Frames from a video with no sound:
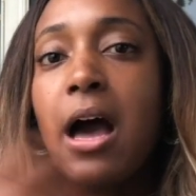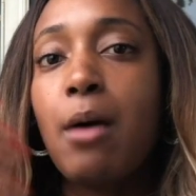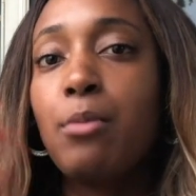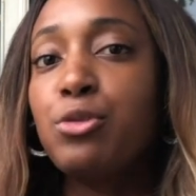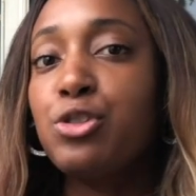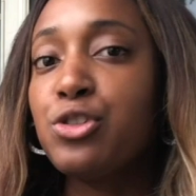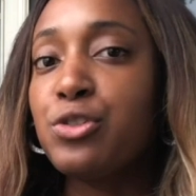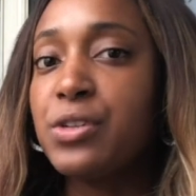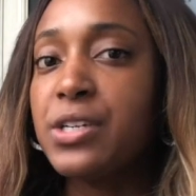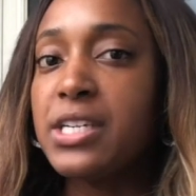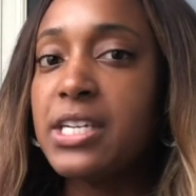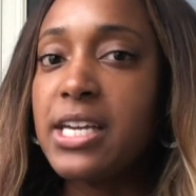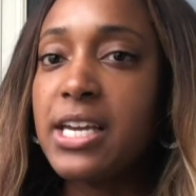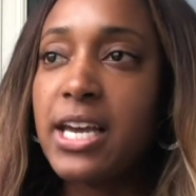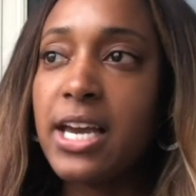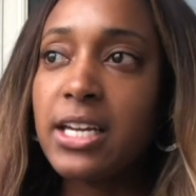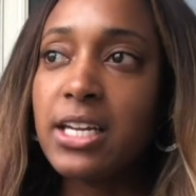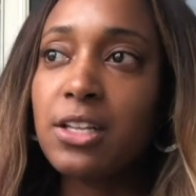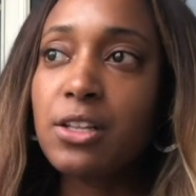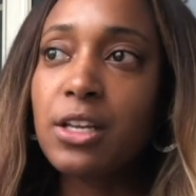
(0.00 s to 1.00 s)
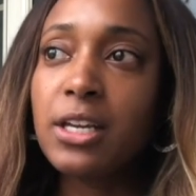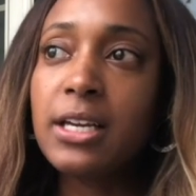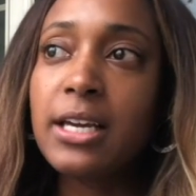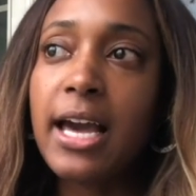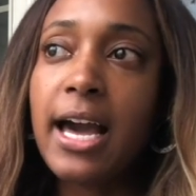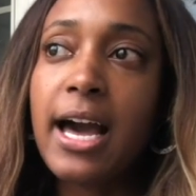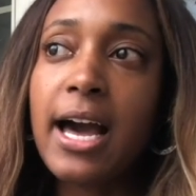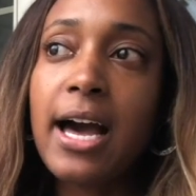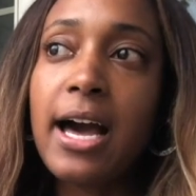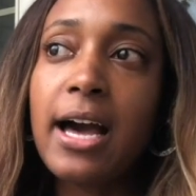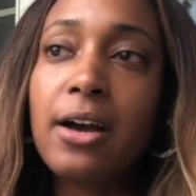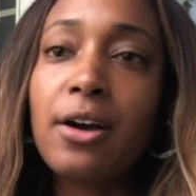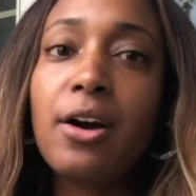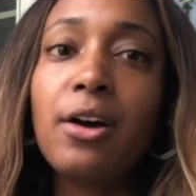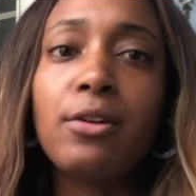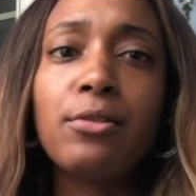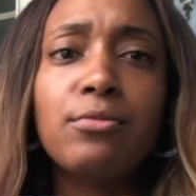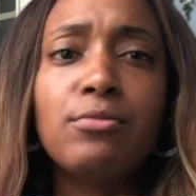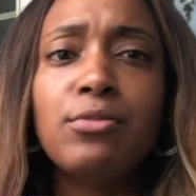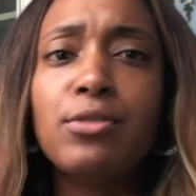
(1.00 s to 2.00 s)
I'm sure he had other guys.
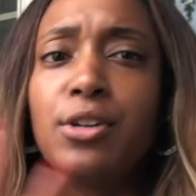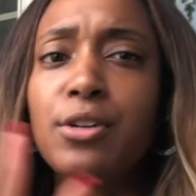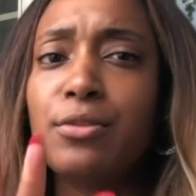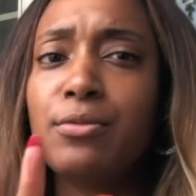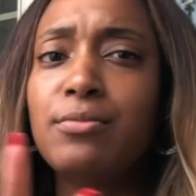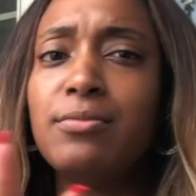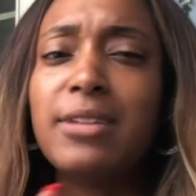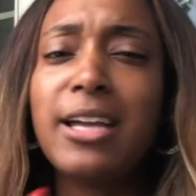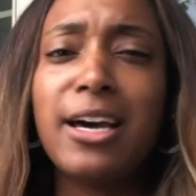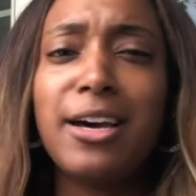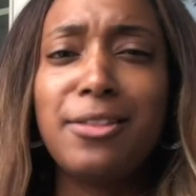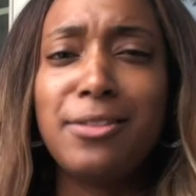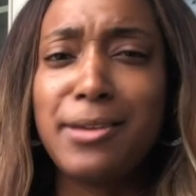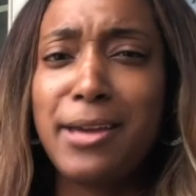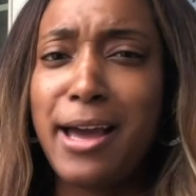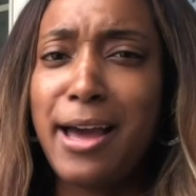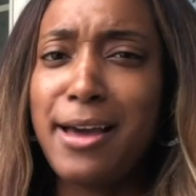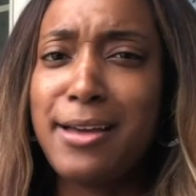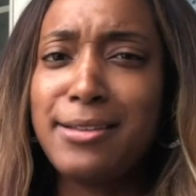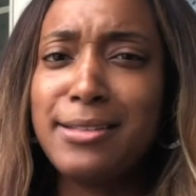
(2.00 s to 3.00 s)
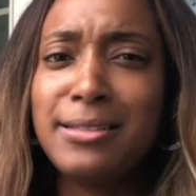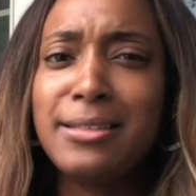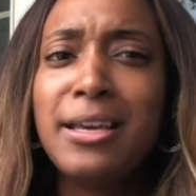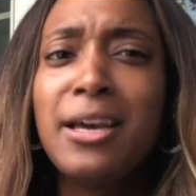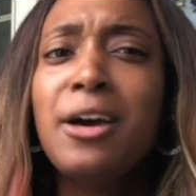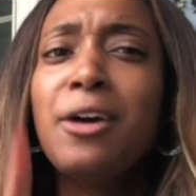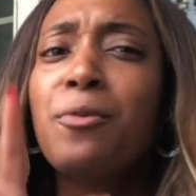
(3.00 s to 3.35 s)
Oh, no, not other guys.